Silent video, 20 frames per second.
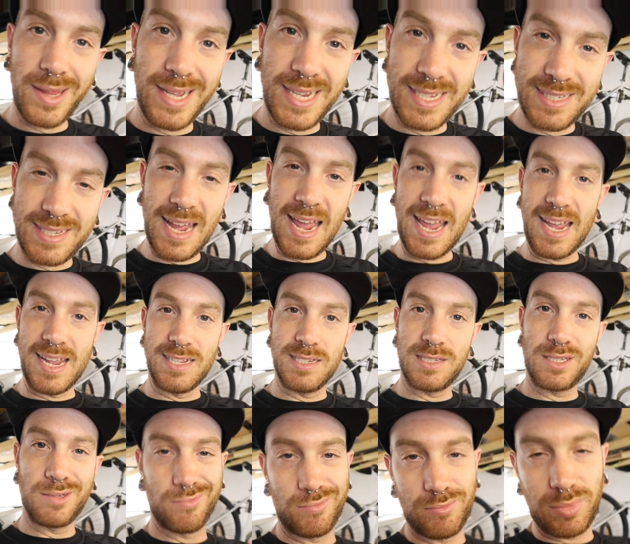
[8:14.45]
of these
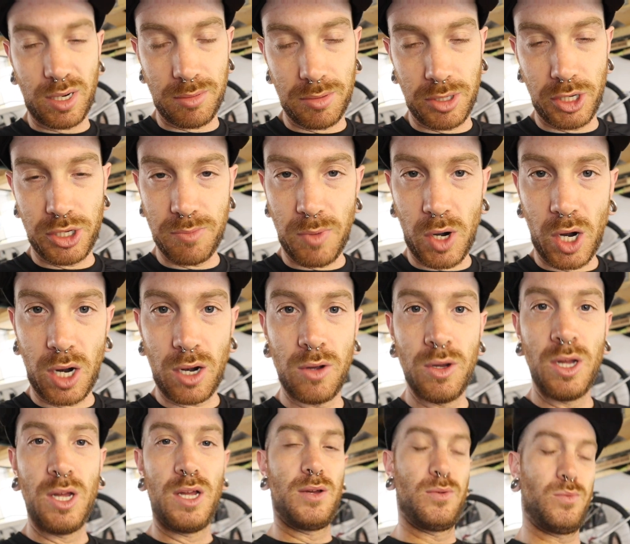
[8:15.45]
days, probably
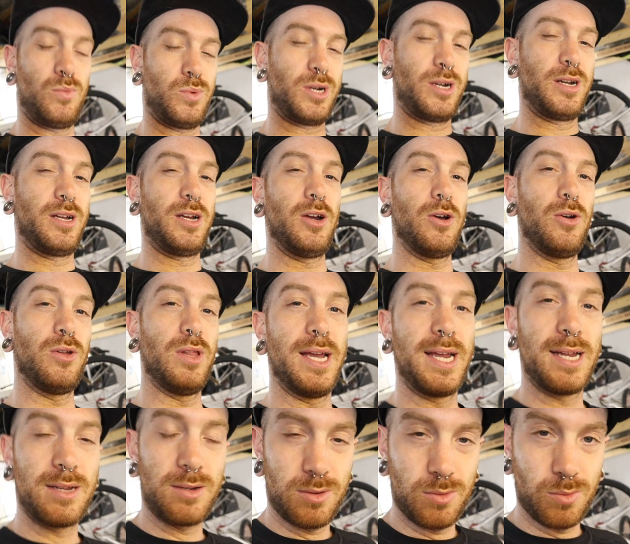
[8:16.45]
tomorrow, we're gonna go
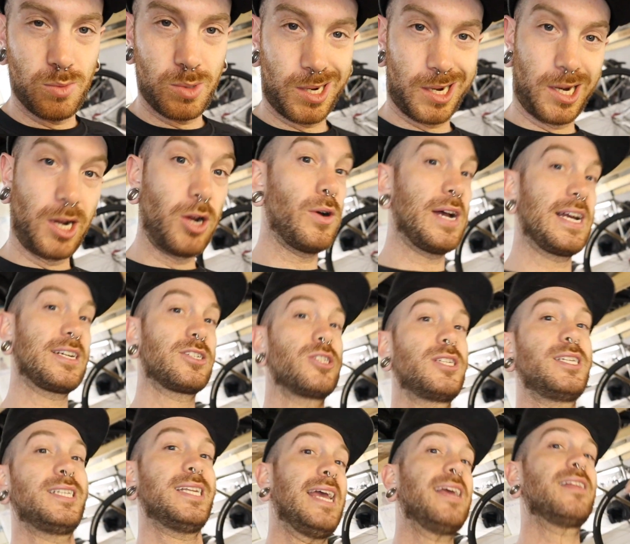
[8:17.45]
like, we're gonna go
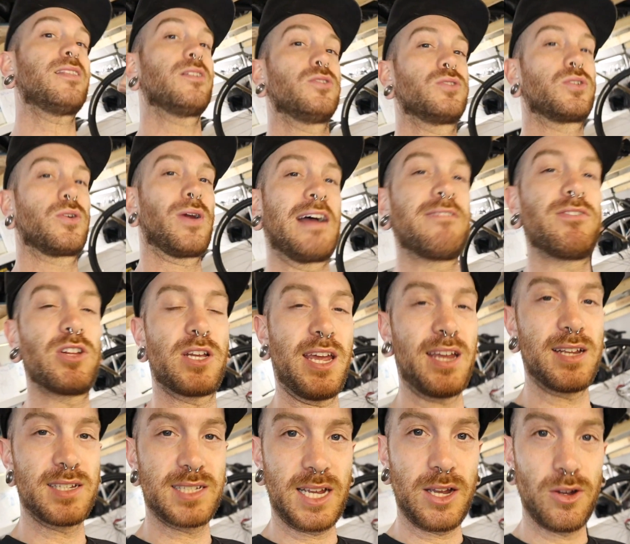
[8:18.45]
actually take those Gravel
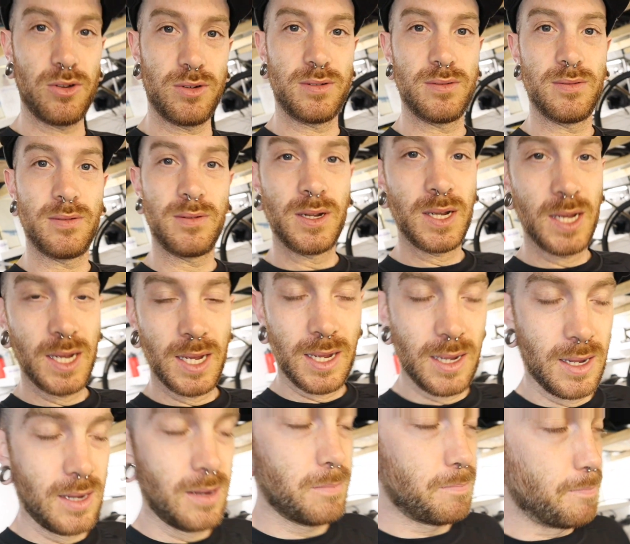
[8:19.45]
Kings out and
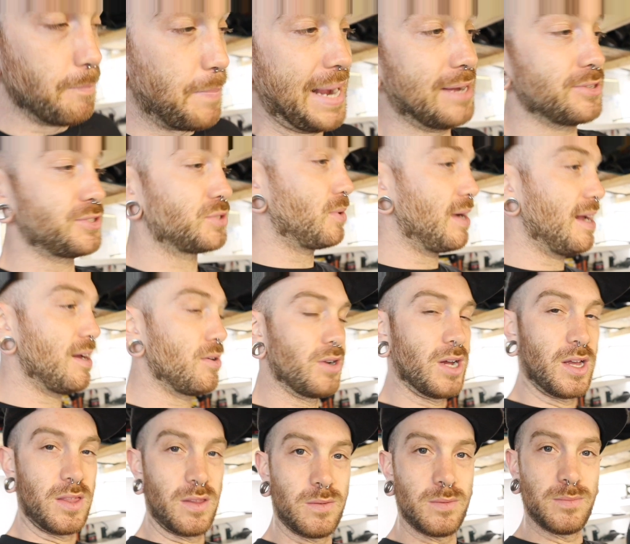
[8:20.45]
bounce around
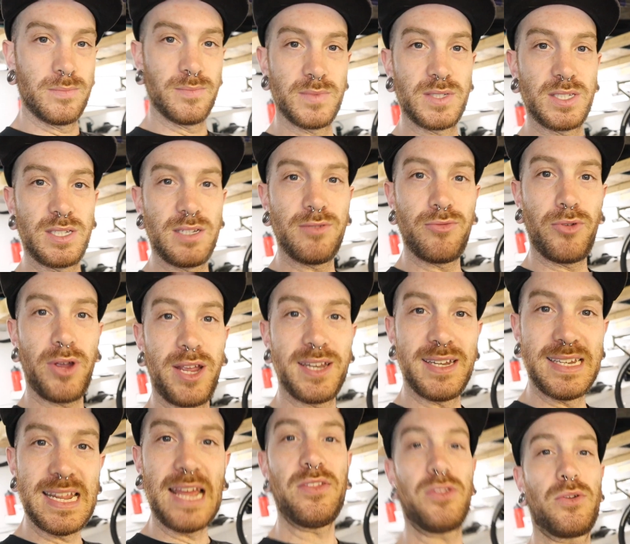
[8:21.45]
on them, see if we
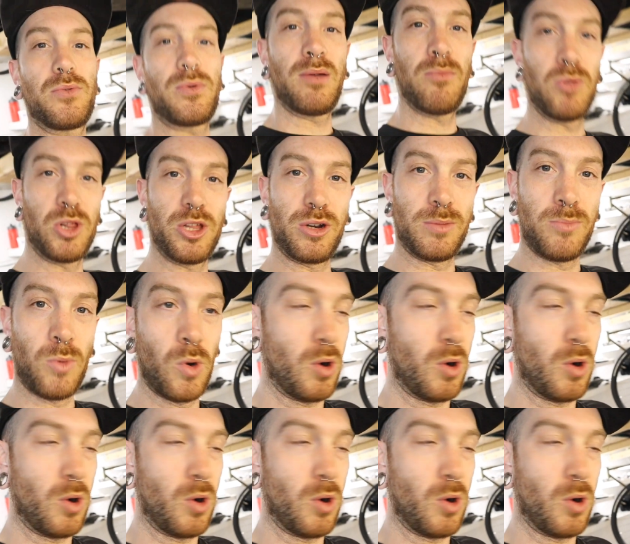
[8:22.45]
can dent the rim a little